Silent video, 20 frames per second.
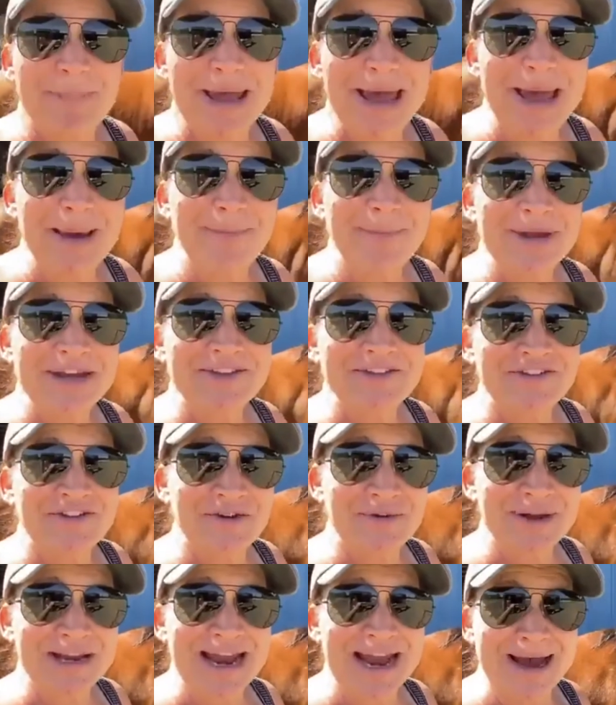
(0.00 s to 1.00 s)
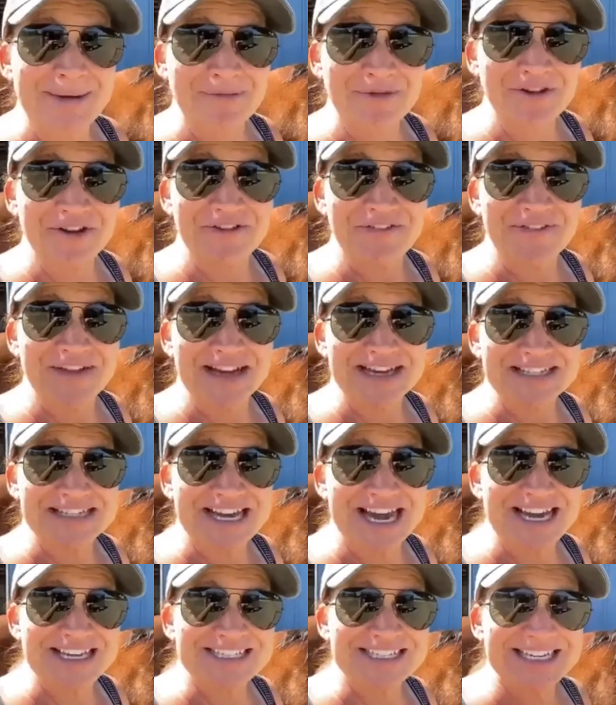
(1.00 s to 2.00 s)
Pep is doing absolutely
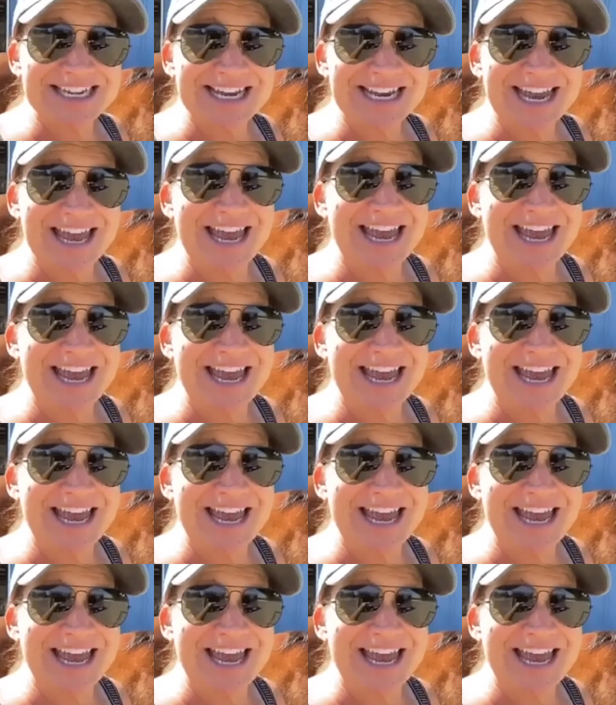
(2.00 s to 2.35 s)
fantastic,